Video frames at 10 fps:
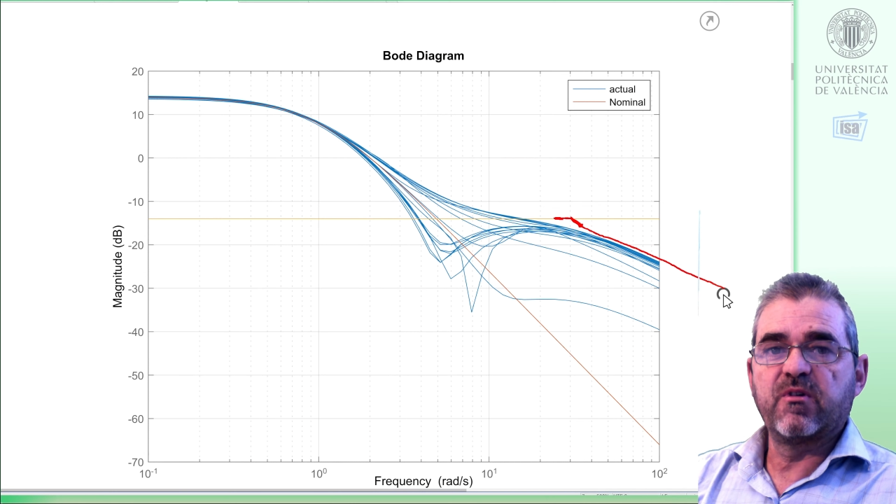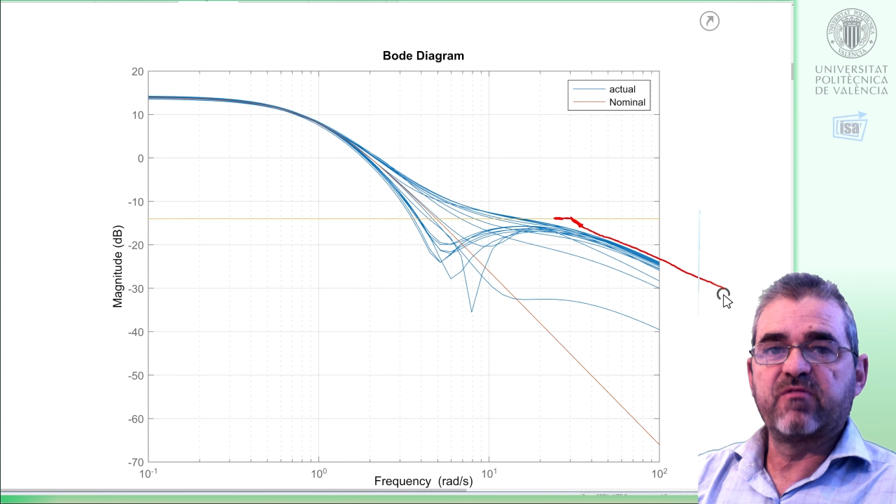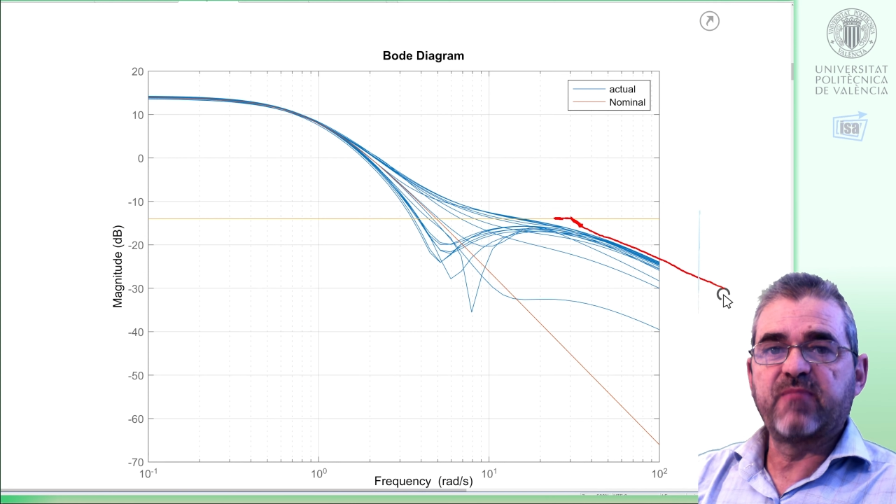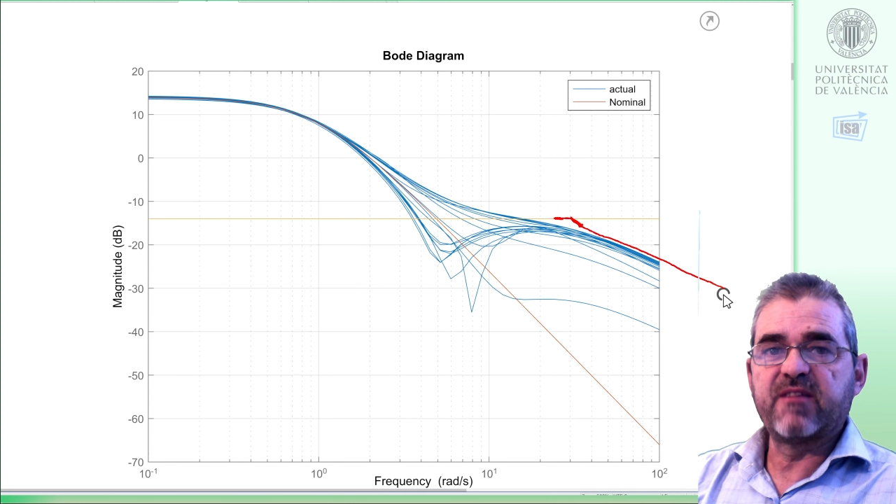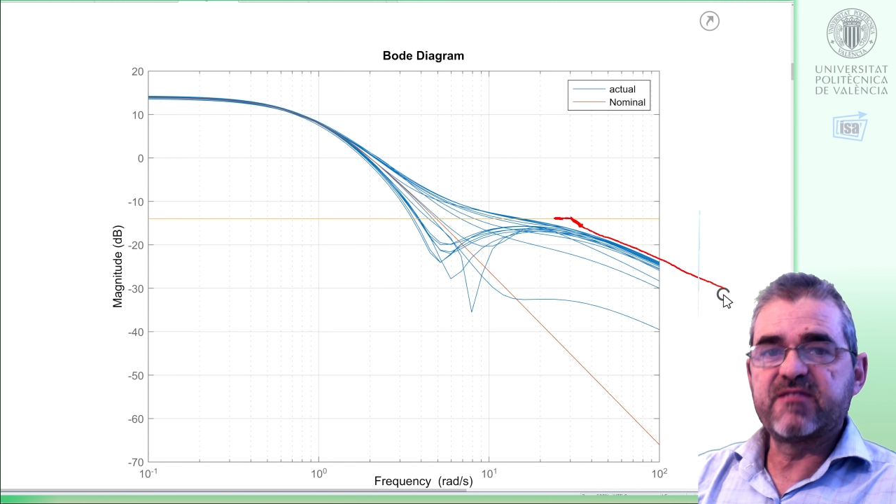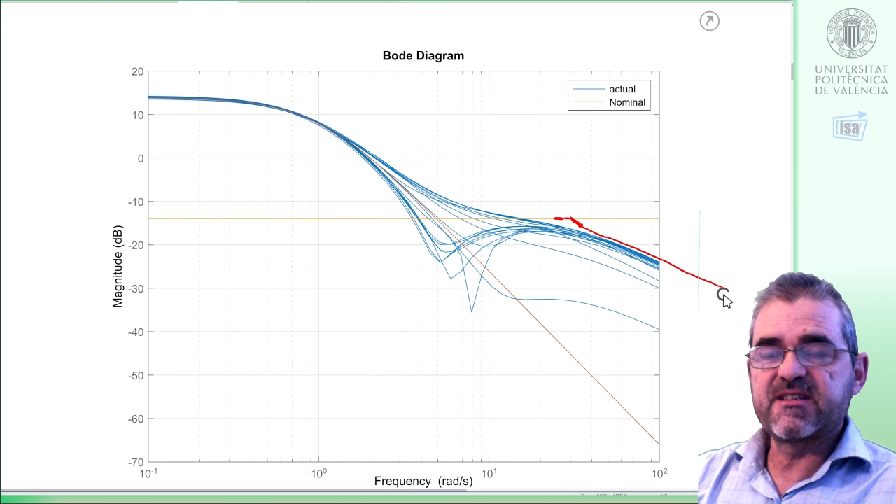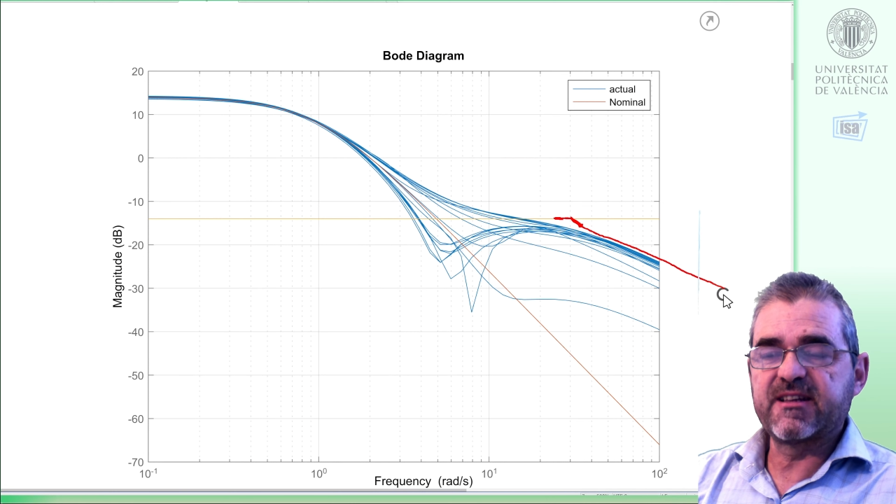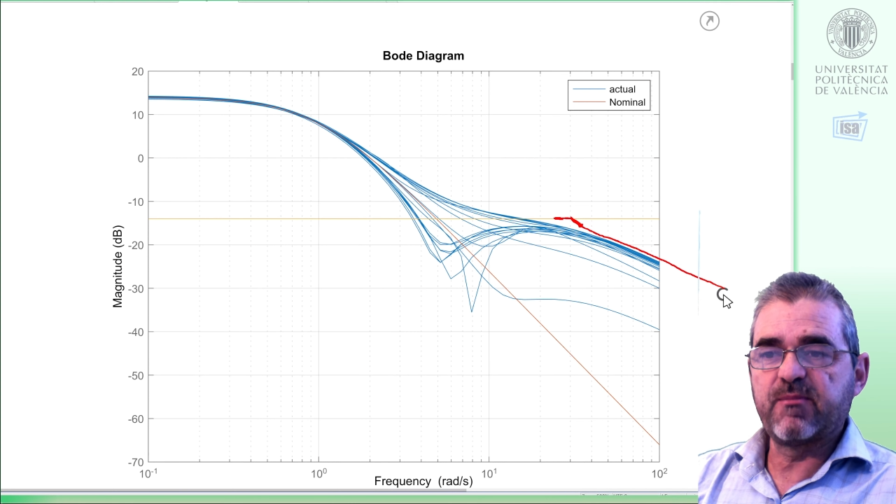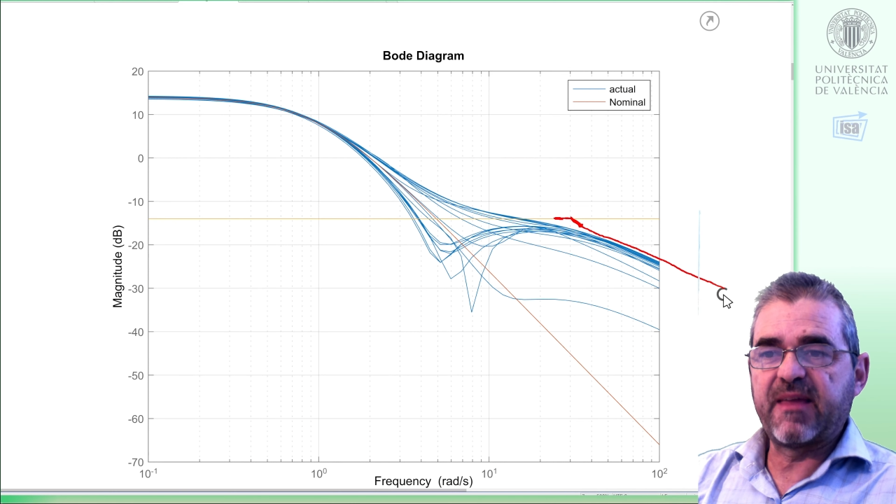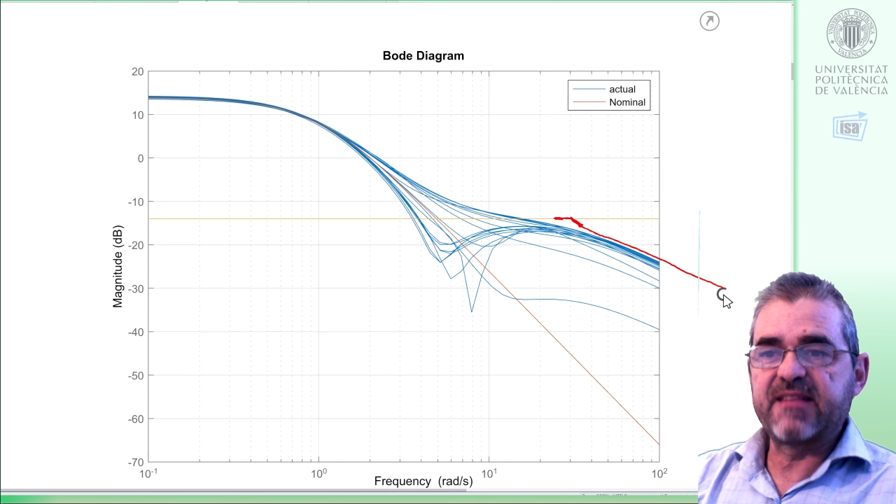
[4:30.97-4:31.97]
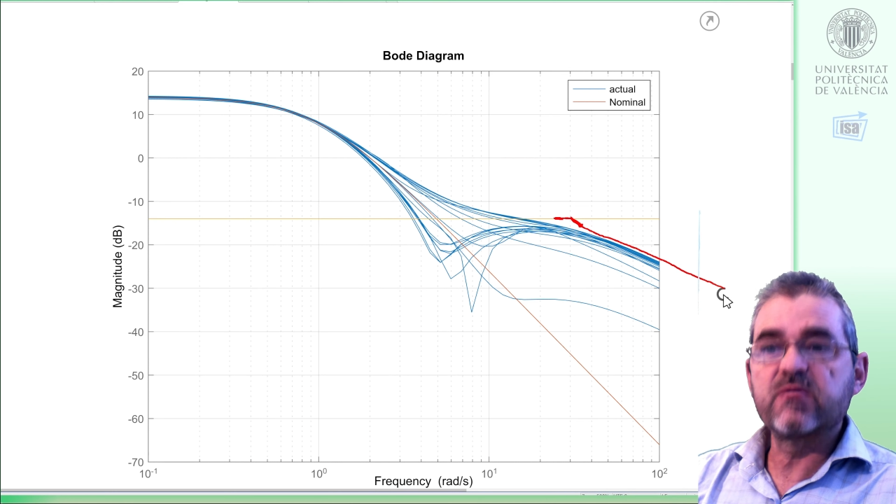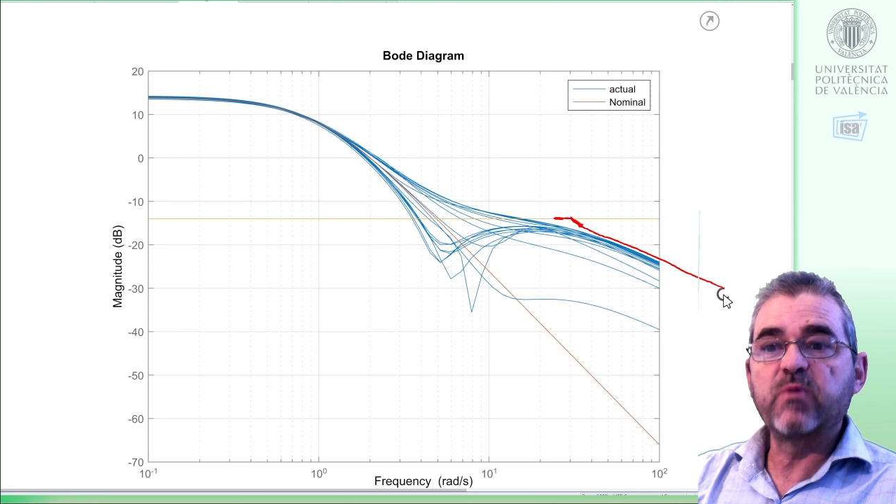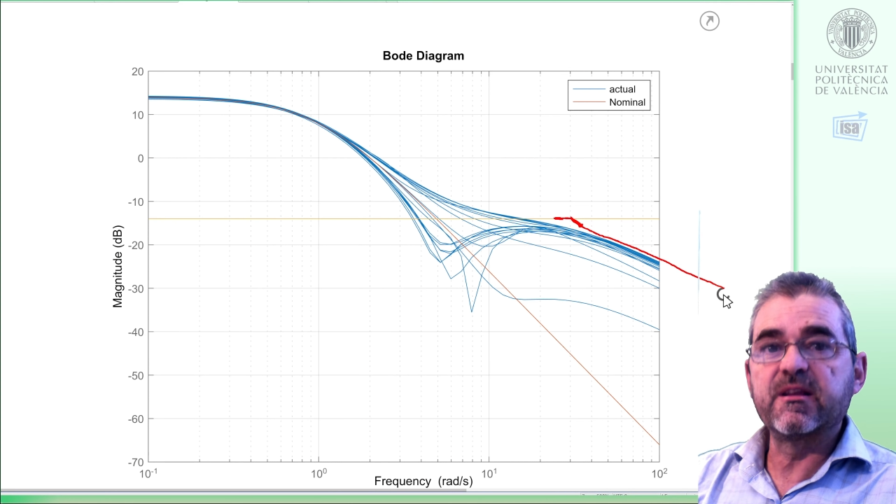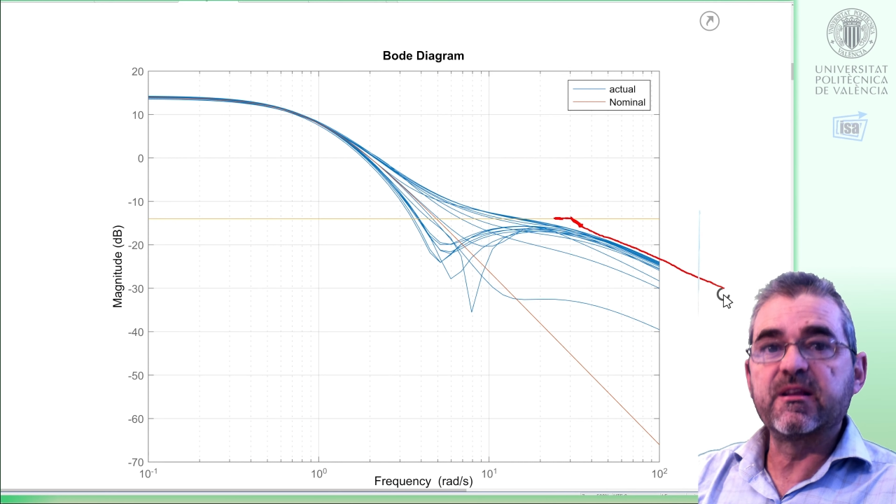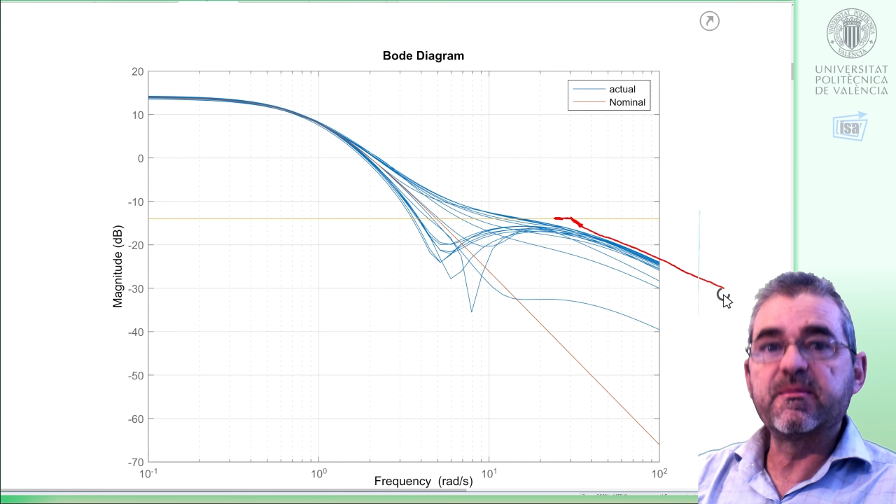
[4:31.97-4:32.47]
of my physical plant
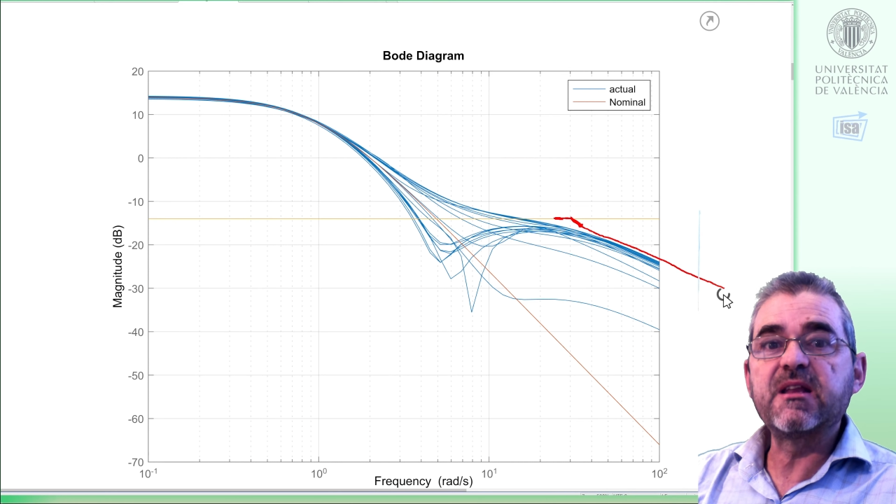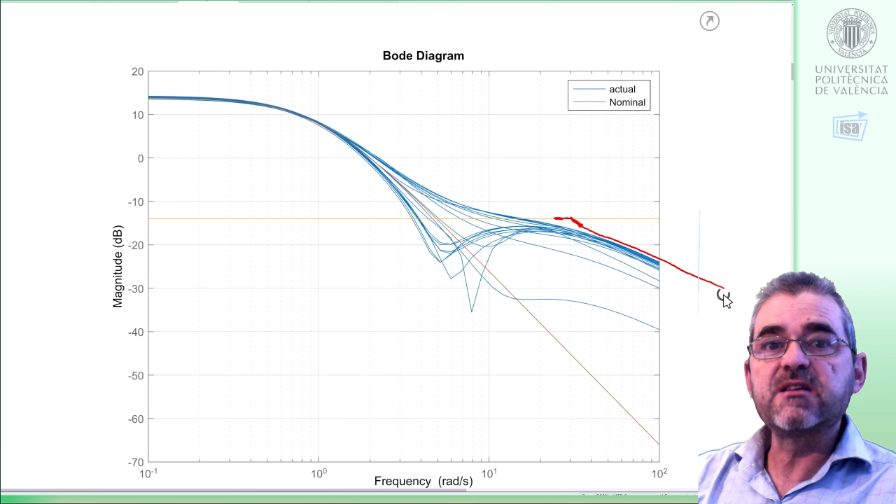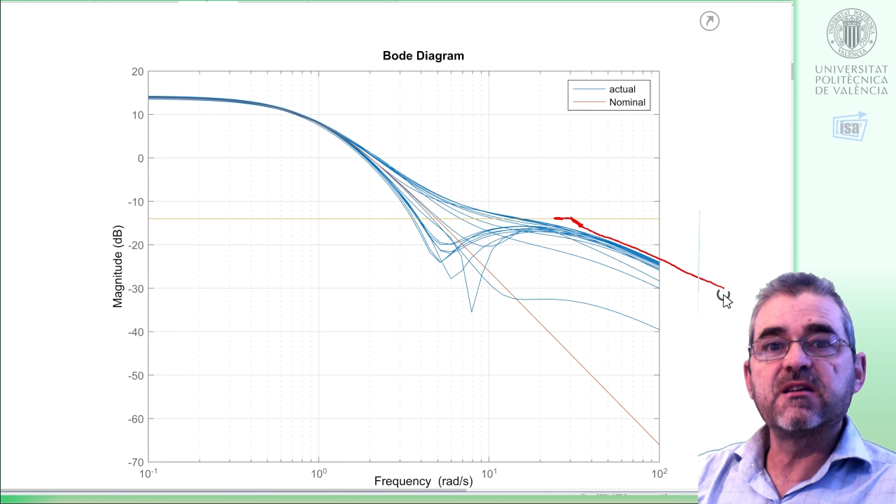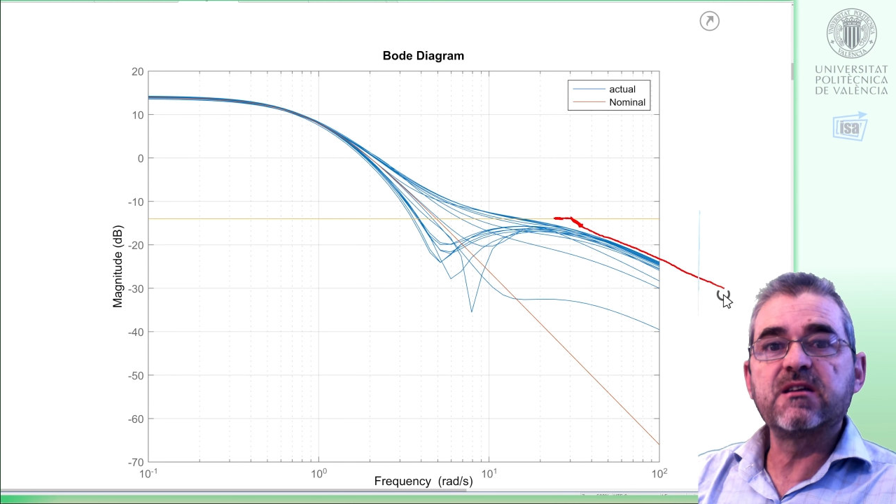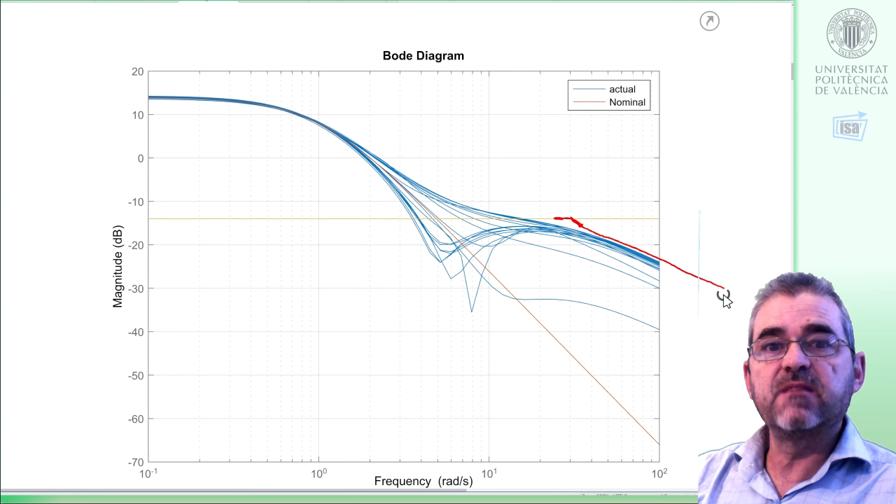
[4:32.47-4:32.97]
will diminish